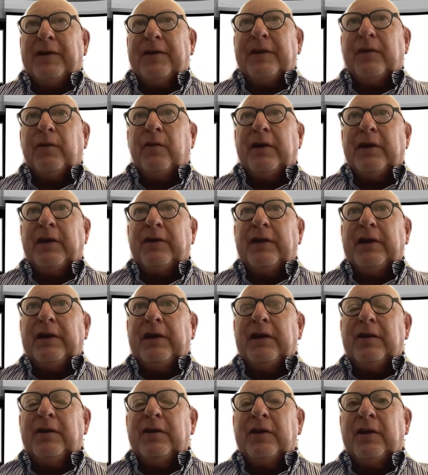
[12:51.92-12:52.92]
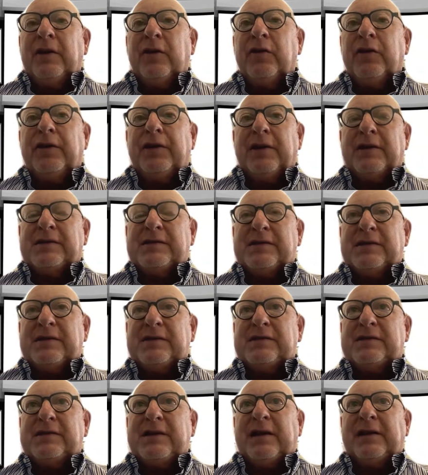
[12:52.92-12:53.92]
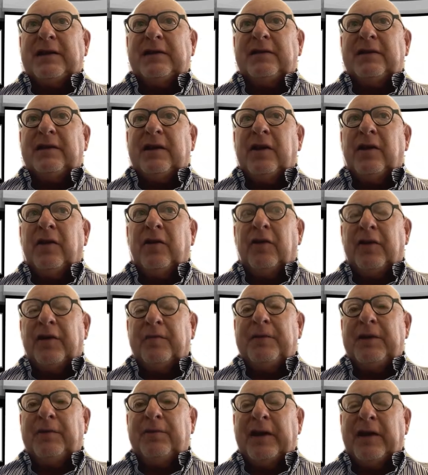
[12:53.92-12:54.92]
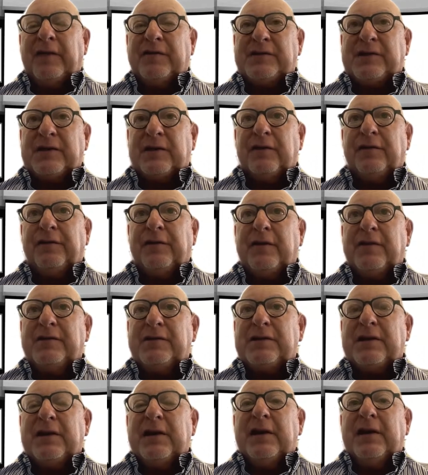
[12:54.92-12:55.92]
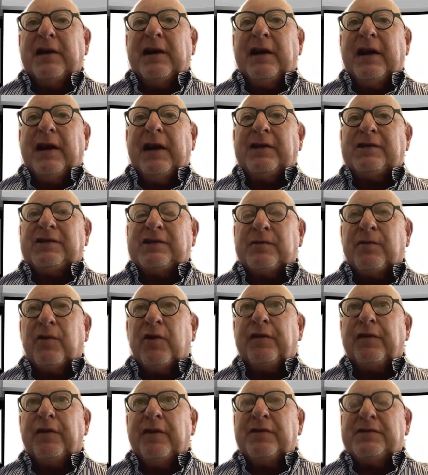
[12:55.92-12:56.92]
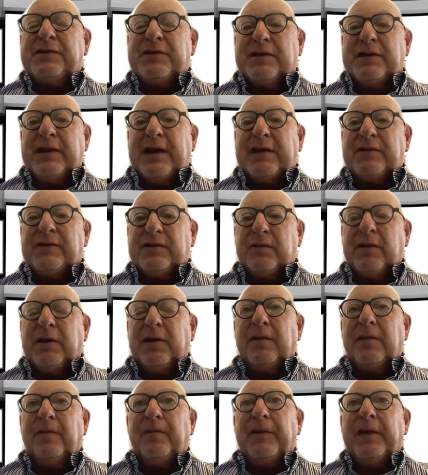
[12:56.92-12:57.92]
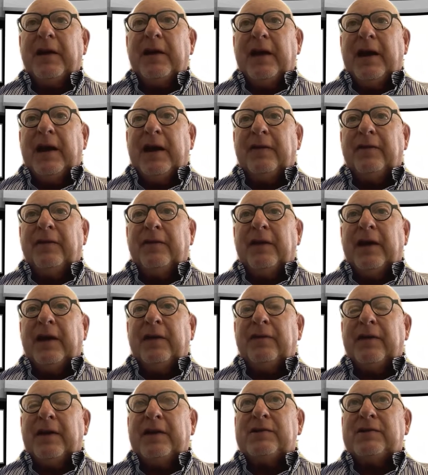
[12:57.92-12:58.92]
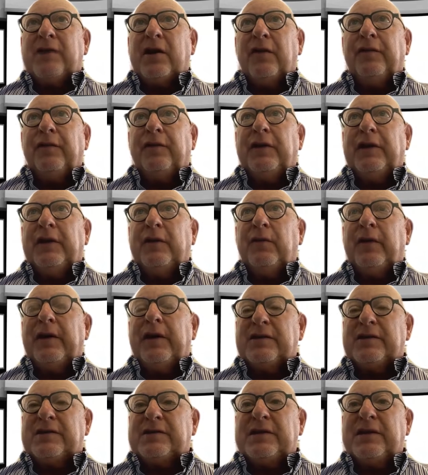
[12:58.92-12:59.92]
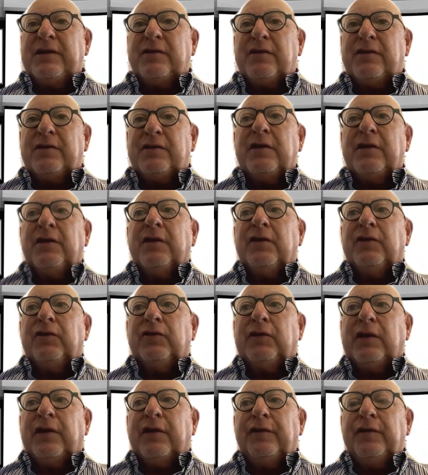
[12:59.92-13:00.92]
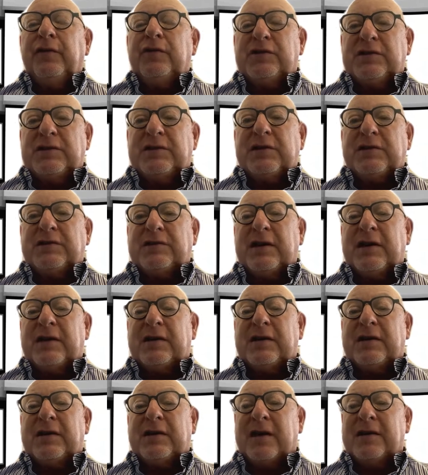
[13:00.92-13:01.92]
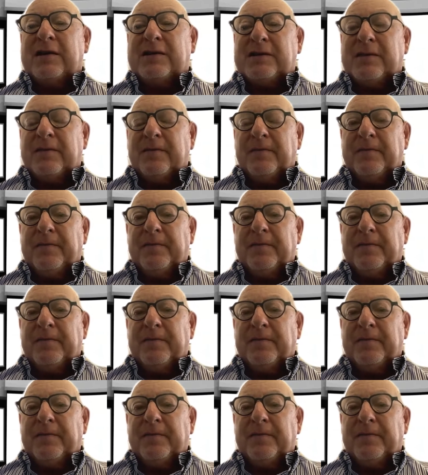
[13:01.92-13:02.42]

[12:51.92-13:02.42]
think one of the good things is that a lot of people have cell phones and smartphones at that as well, and that is hopefully where the secret to our future success lies.